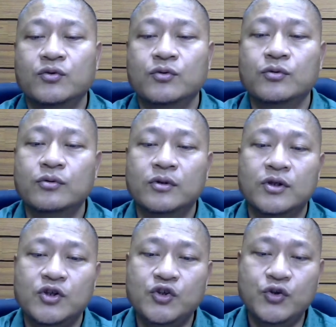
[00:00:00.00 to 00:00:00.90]
to
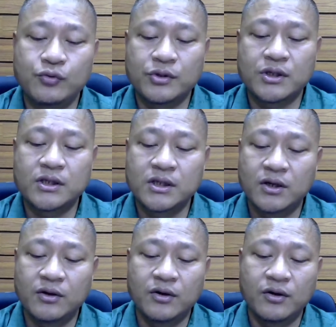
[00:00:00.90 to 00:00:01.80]

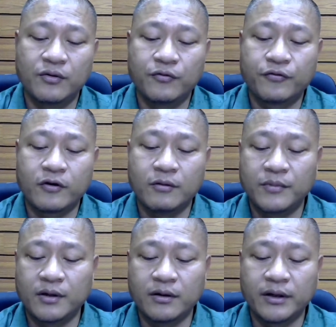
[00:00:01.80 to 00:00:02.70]
choose
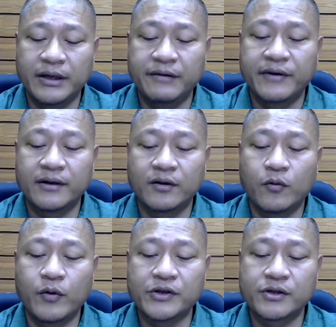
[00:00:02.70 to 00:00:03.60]
from the
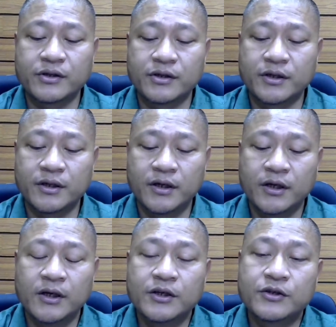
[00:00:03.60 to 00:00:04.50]
given question.
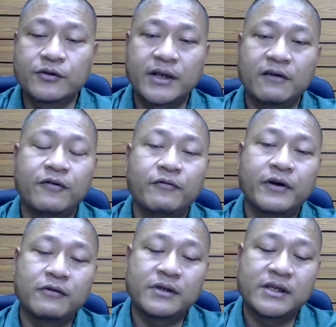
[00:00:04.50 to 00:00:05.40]
So therefore
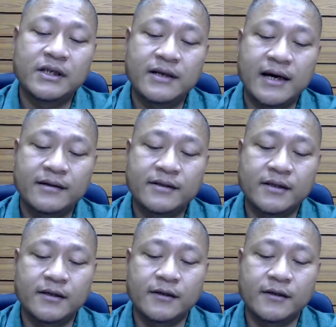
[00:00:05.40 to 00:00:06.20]
we could see that